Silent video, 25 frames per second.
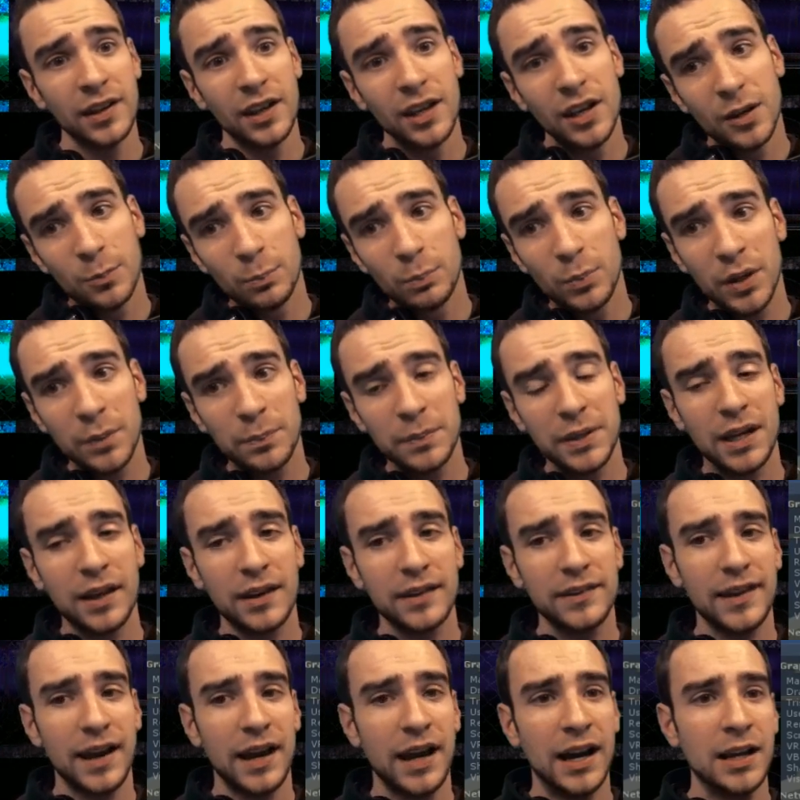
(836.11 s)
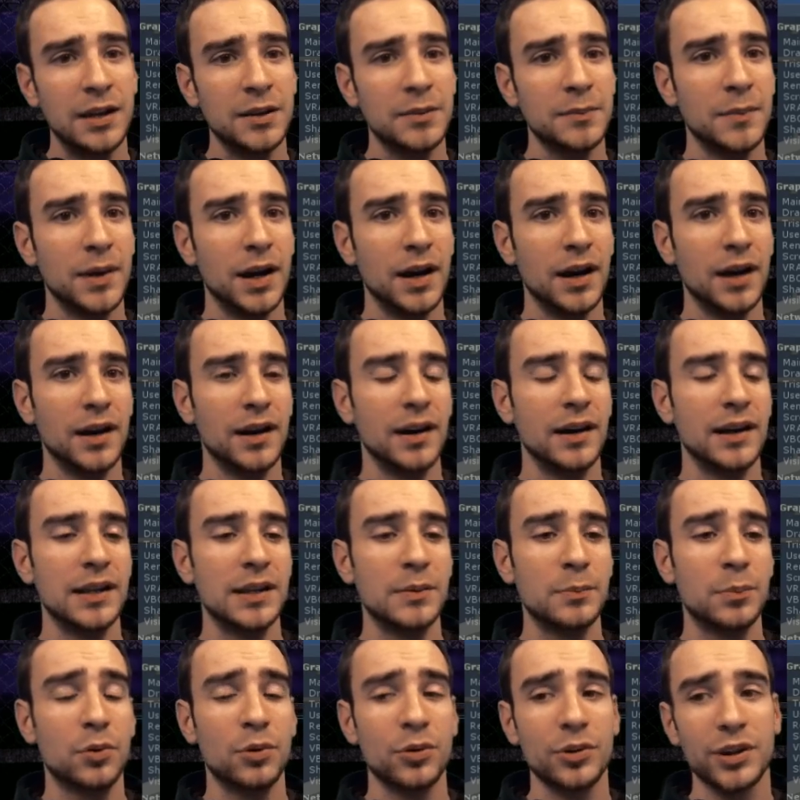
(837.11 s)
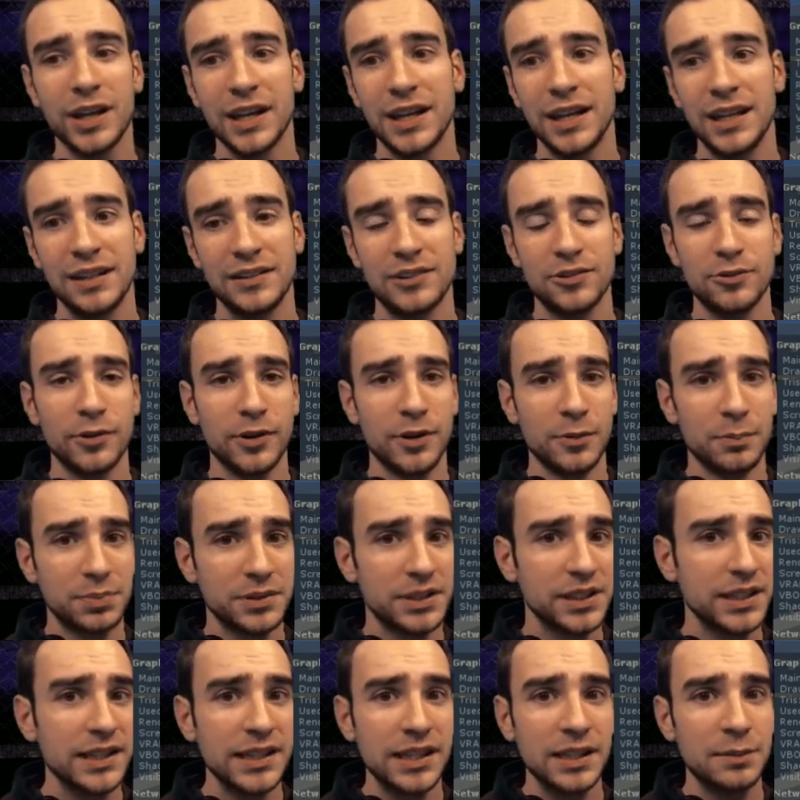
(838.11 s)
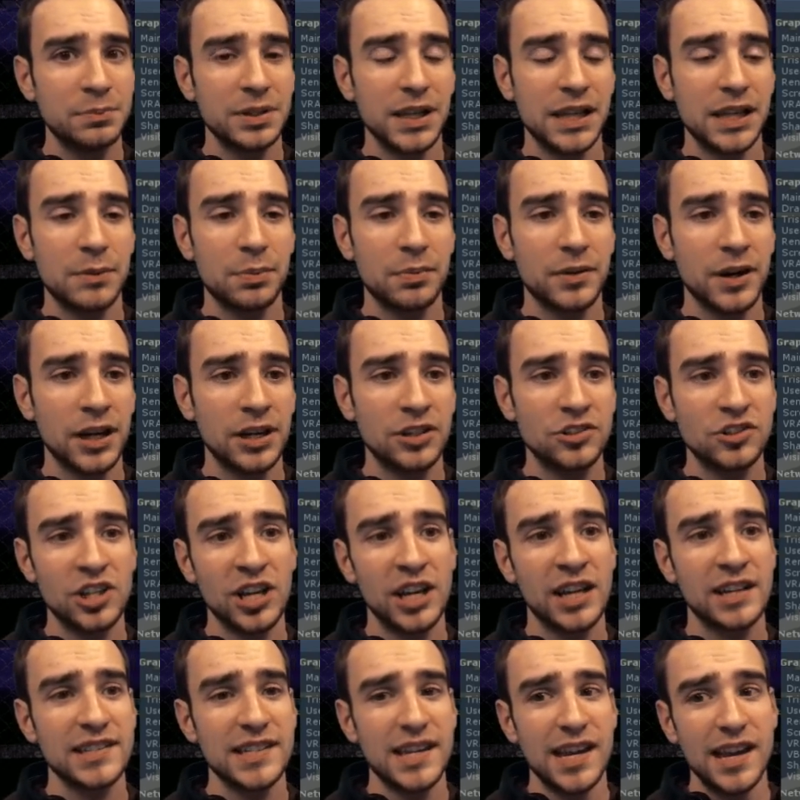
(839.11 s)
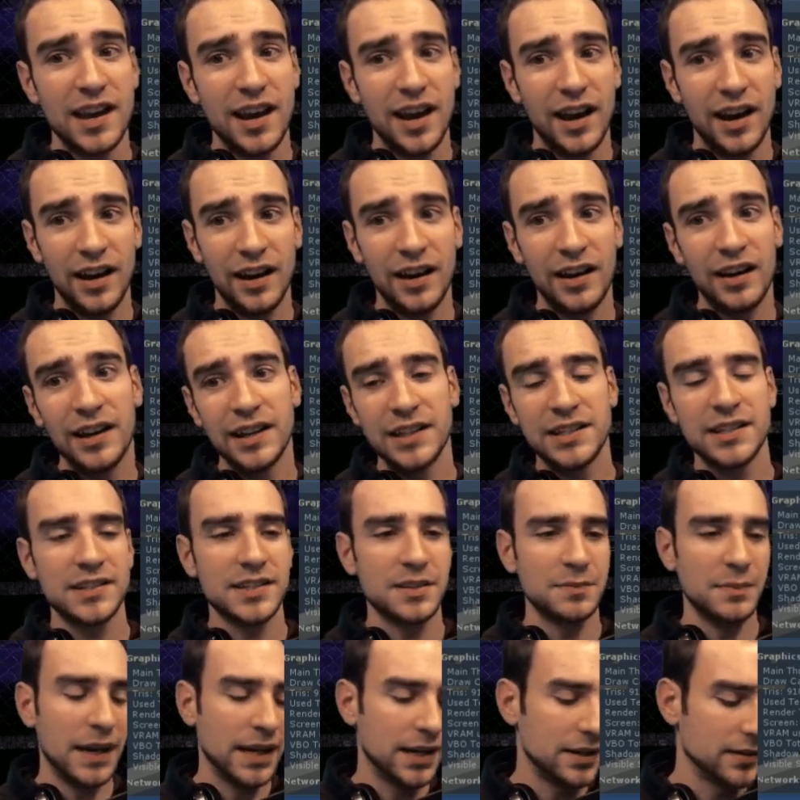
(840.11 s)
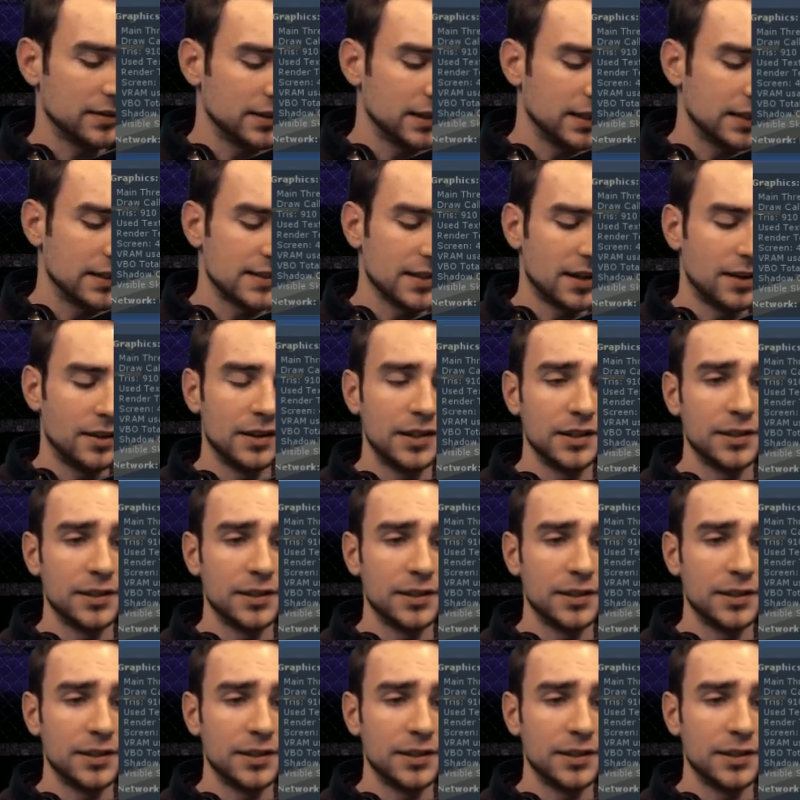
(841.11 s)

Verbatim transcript: But because I am uh, importing it into a completely blank project, uh, it doesn't matter that it's all in a